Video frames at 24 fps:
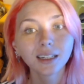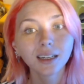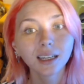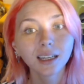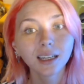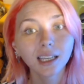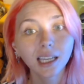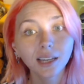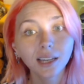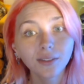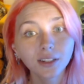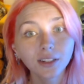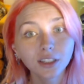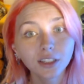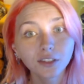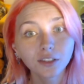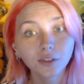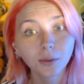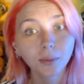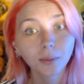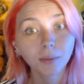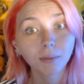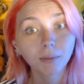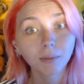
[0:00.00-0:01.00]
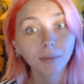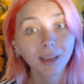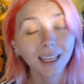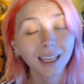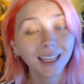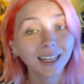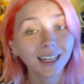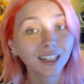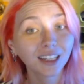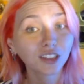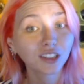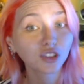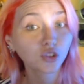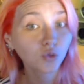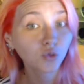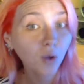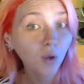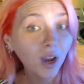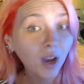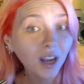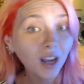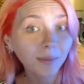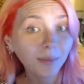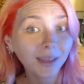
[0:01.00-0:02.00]
Even just from an
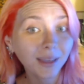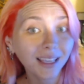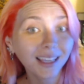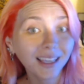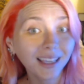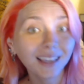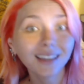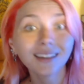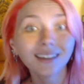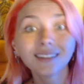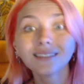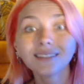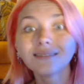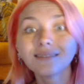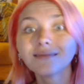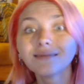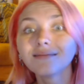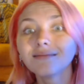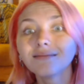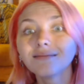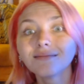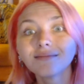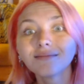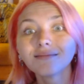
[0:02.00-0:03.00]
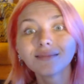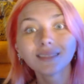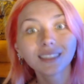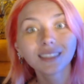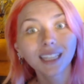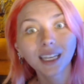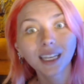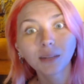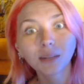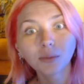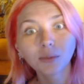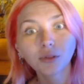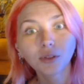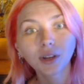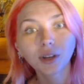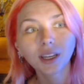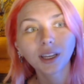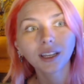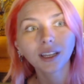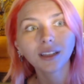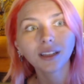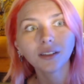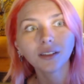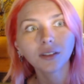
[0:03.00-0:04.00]
astronomy
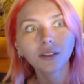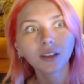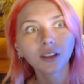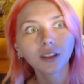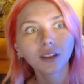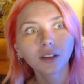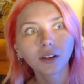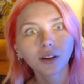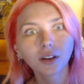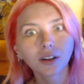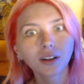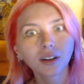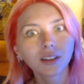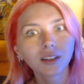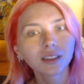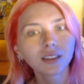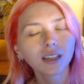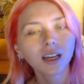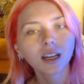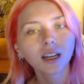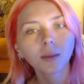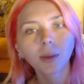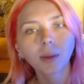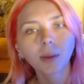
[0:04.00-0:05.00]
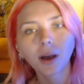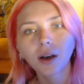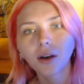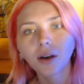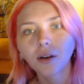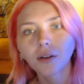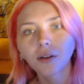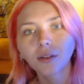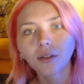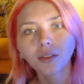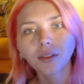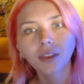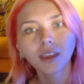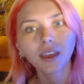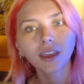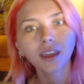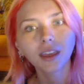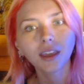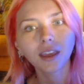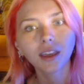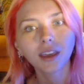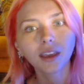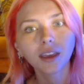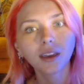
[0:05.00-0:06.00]
standpoint, you can learn a ton about
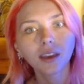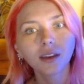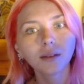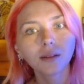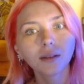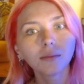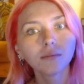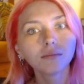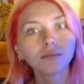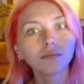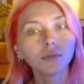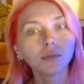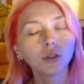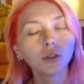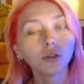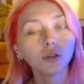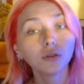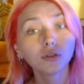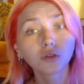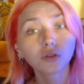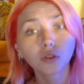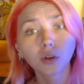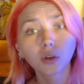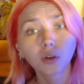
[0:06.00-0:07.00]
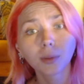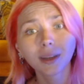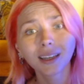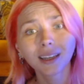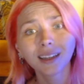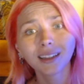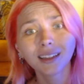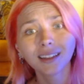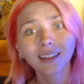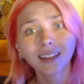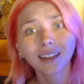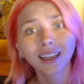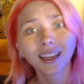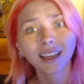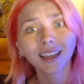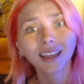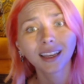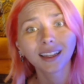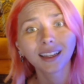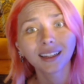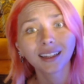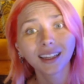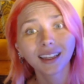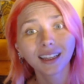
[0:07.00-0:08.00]
the moon's orbit
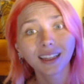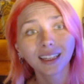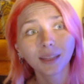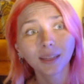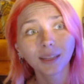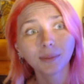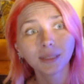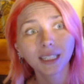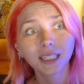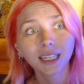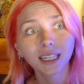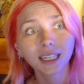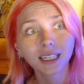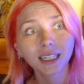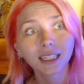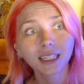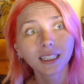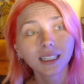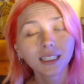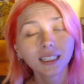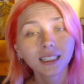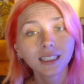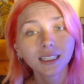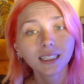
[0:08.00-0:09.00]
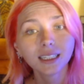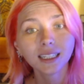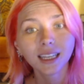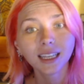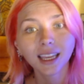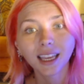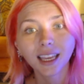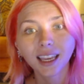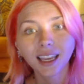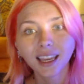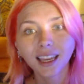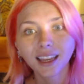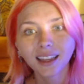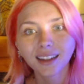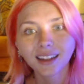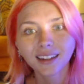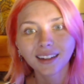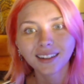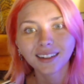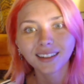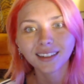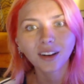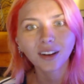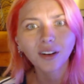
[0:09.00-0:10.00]
and the ecliptic
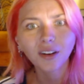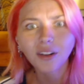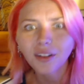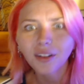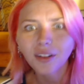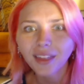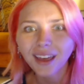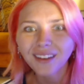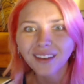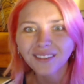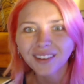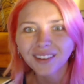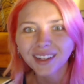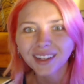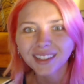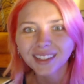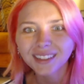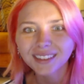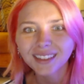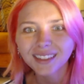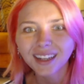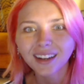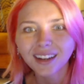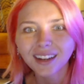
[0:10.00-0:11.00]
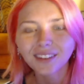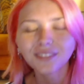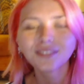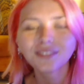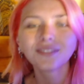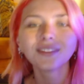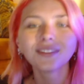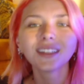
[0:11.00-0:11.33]
and all that fun stuff.